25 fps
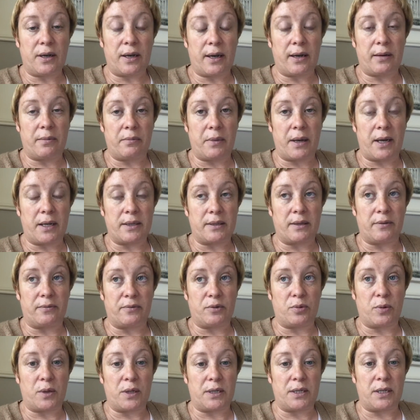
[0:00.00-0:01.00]
as of
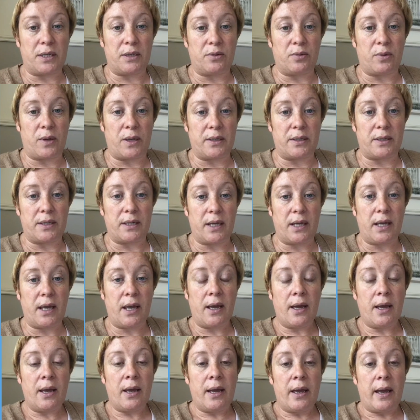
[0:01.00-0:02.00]

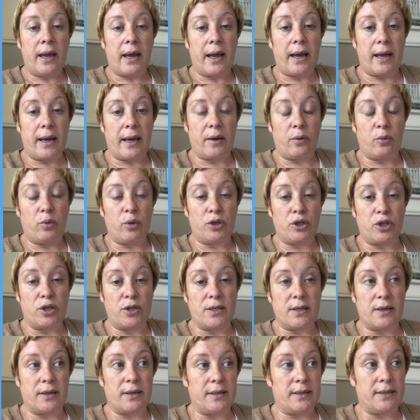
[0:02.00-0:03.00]
2020, which
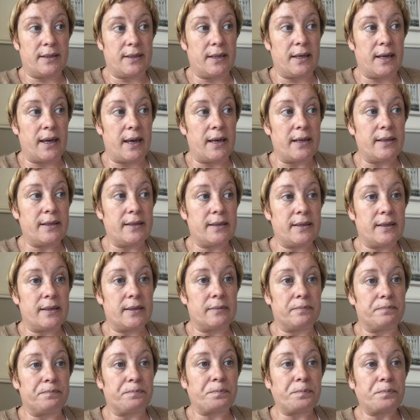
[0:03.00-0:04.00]
is ICS,